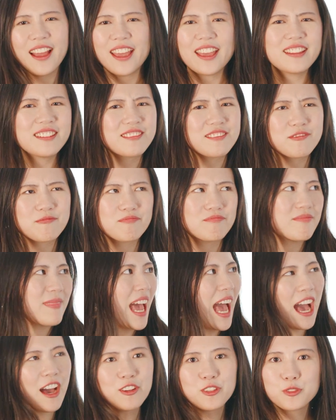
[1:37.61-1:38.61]
And
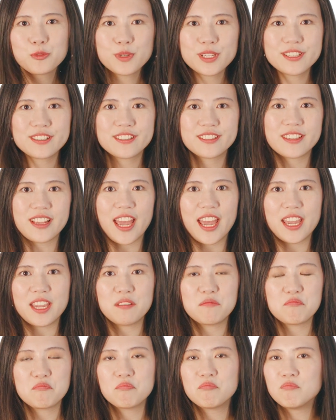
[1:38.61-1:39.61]
how do we
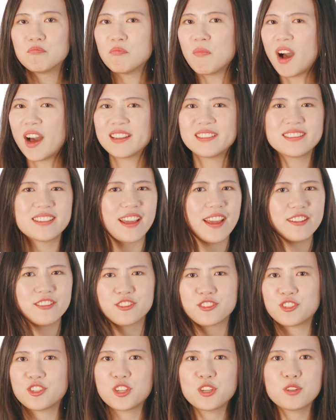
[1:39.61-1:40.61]
say Mondays,
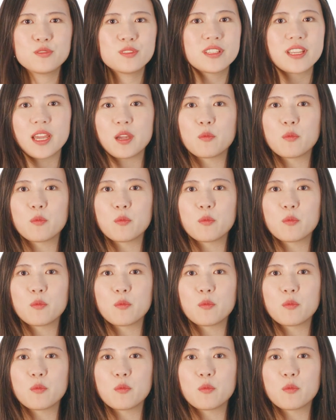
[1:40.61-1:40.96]
Tuesday,